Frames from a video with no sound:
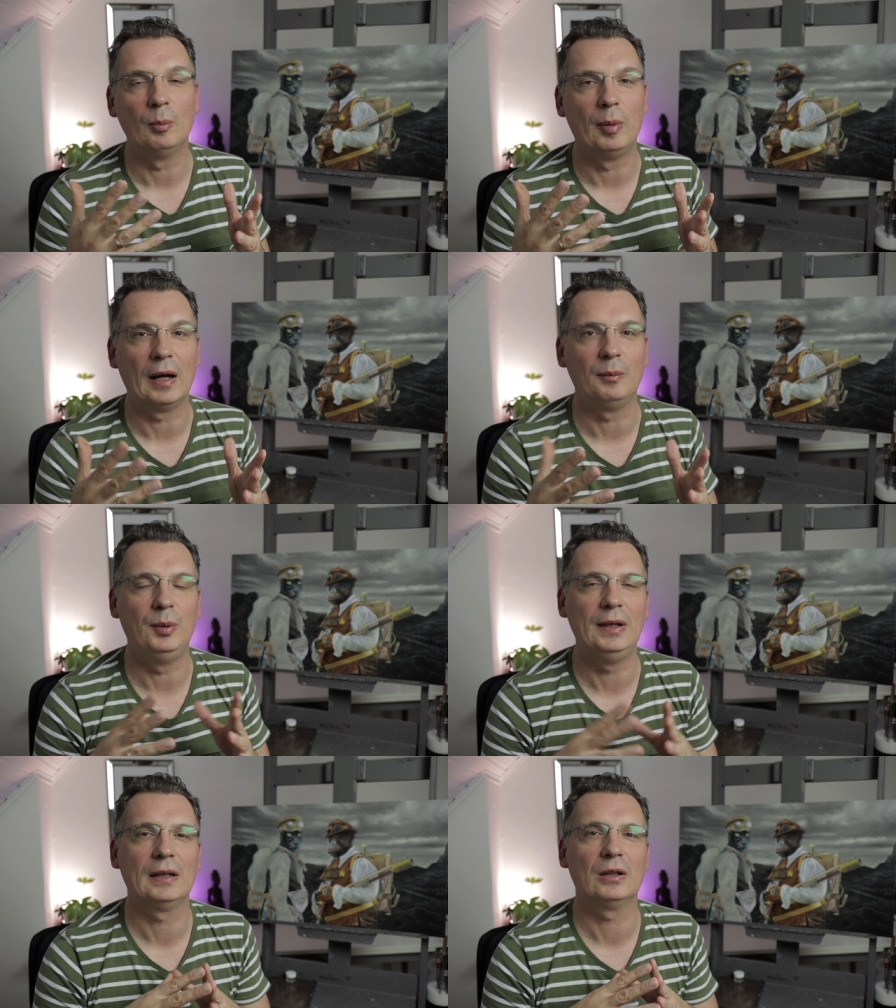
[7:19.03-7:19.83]
By
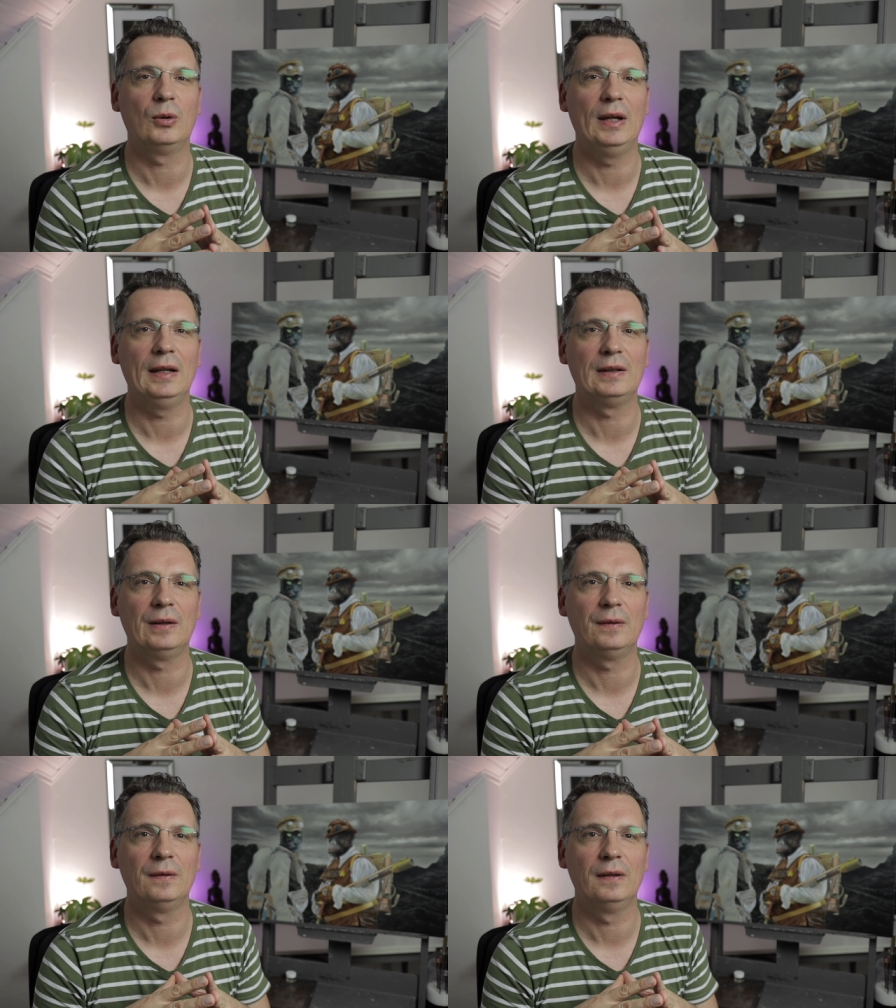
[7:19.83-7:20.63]
being
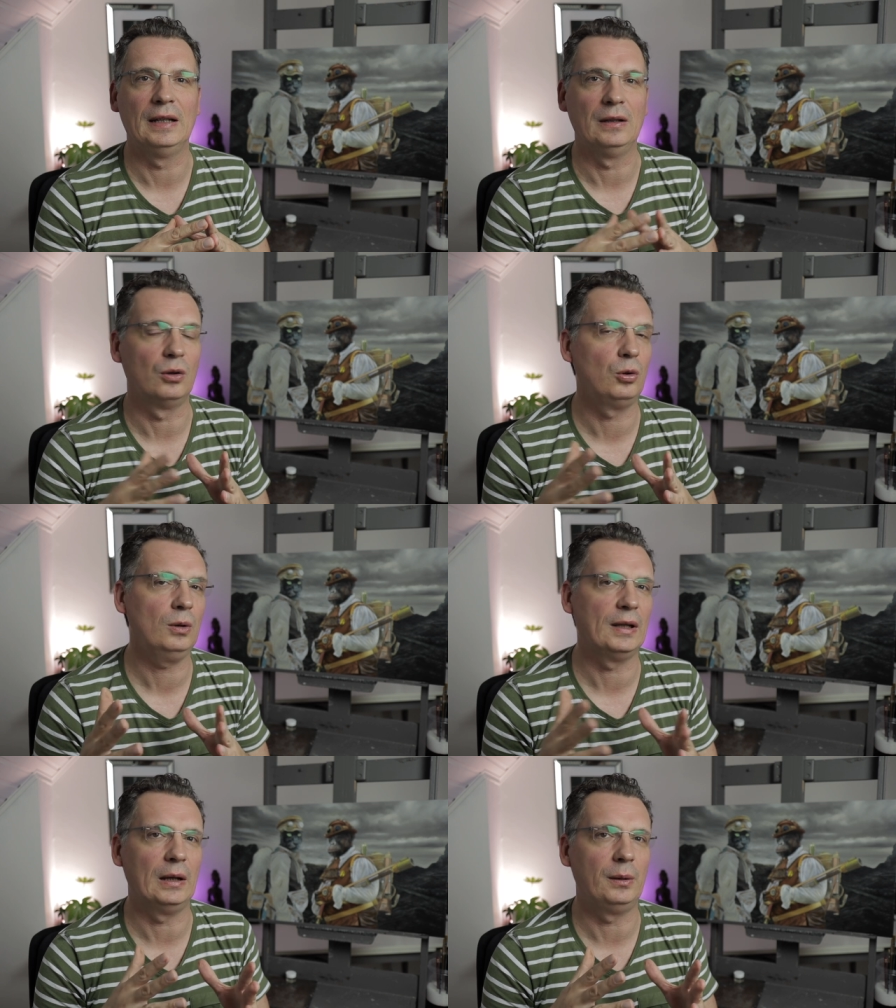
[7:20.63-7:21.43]
creative in
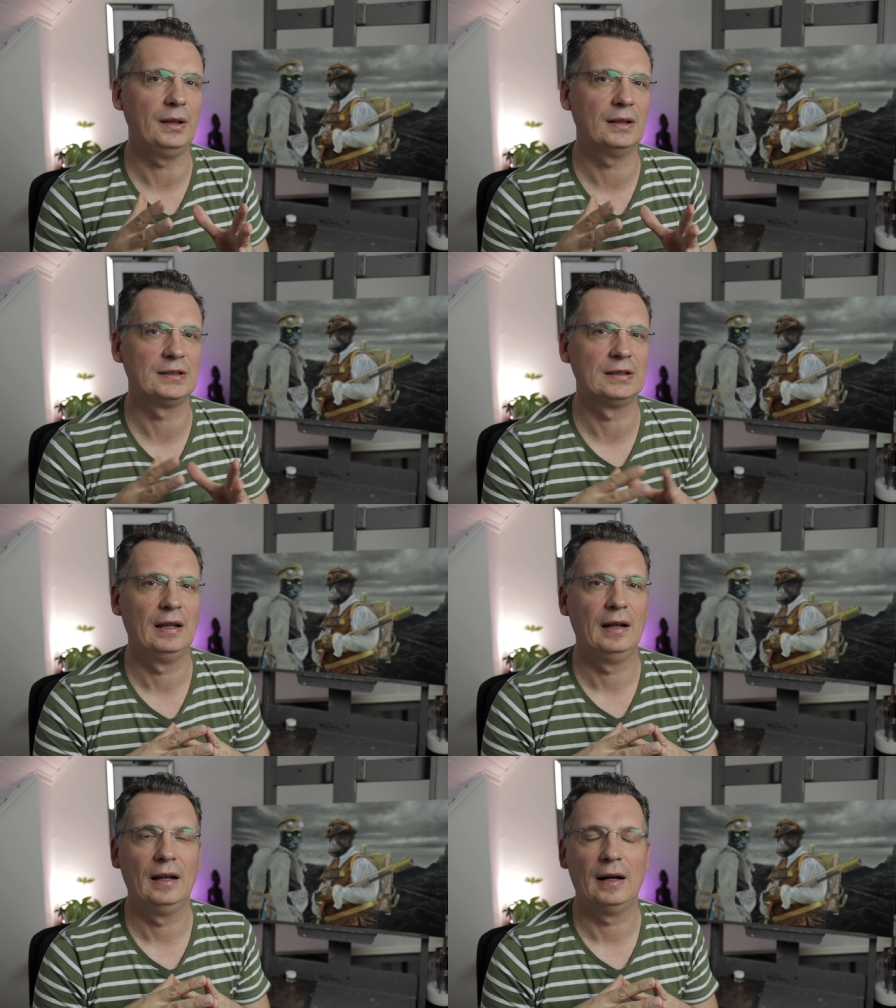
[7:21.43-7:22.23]
all areas,
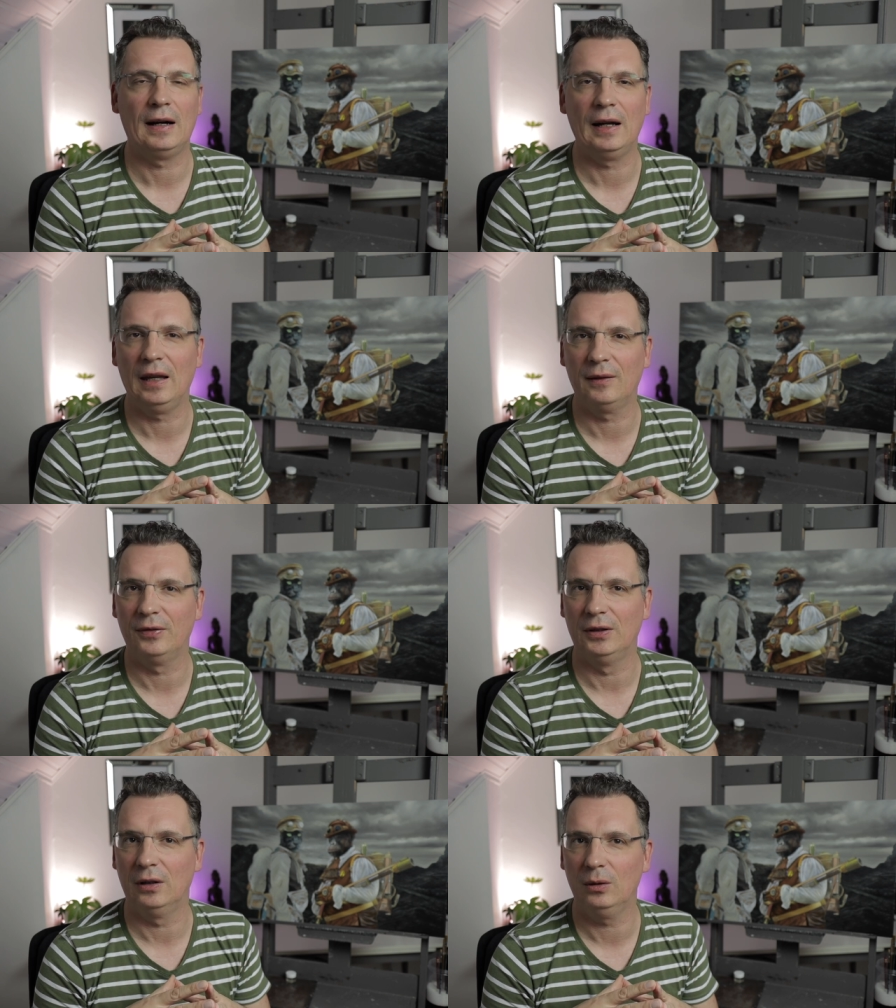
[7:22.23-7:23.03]
I
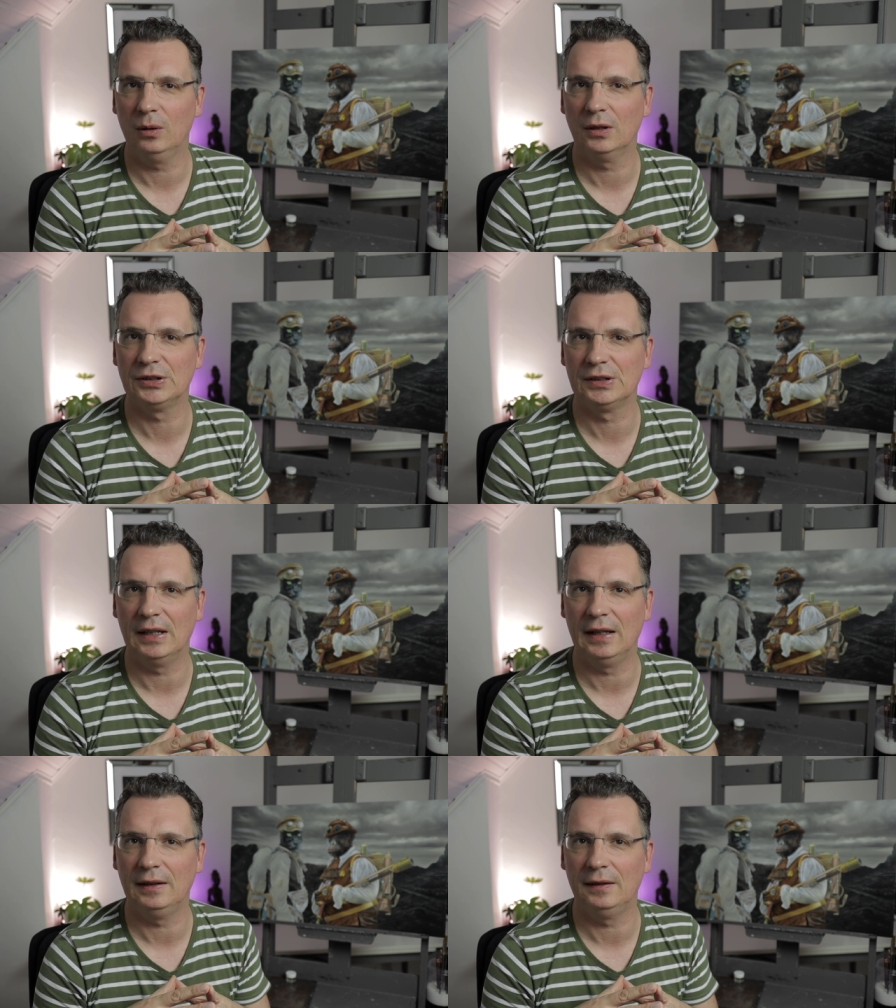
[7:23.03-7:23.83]
have no lost
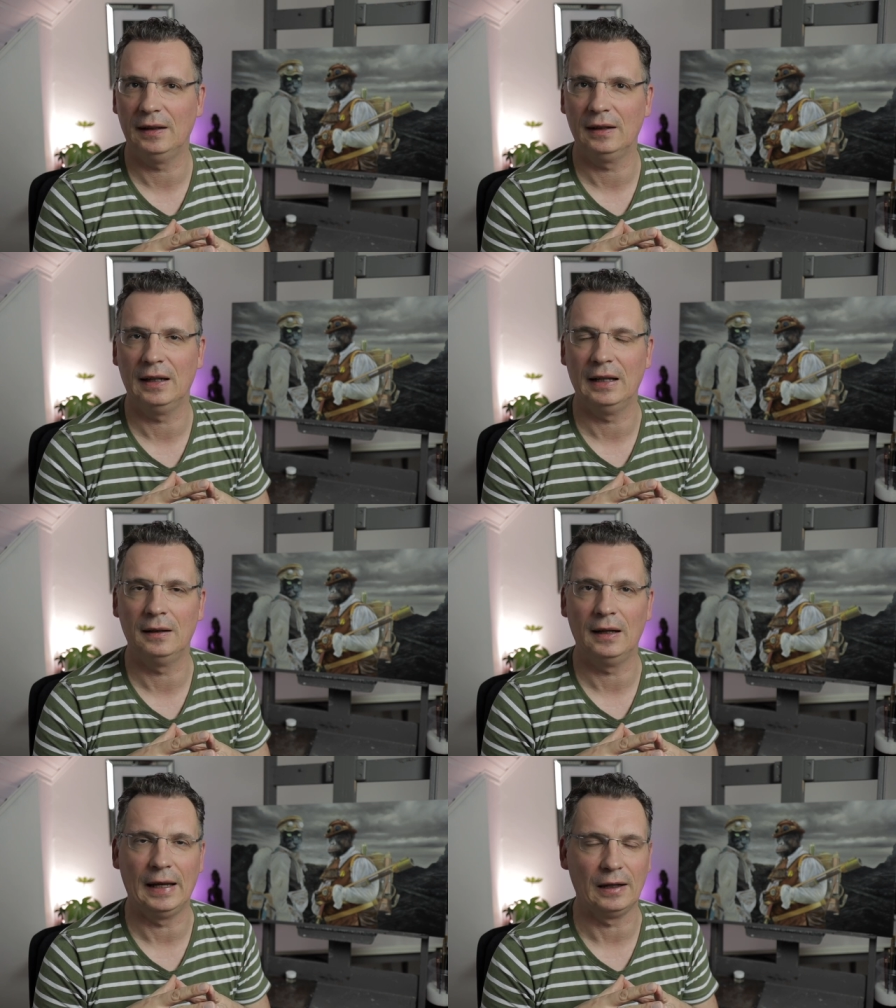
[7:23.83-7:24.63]
anything
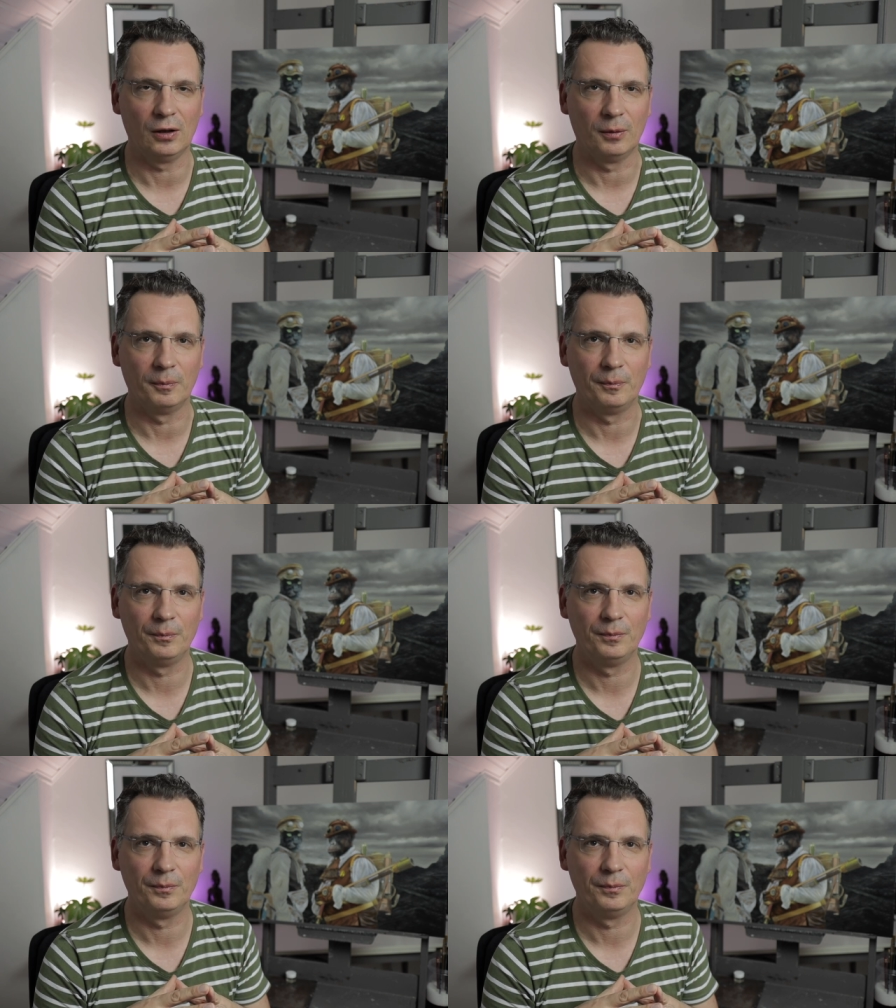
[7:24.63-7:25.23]
in income.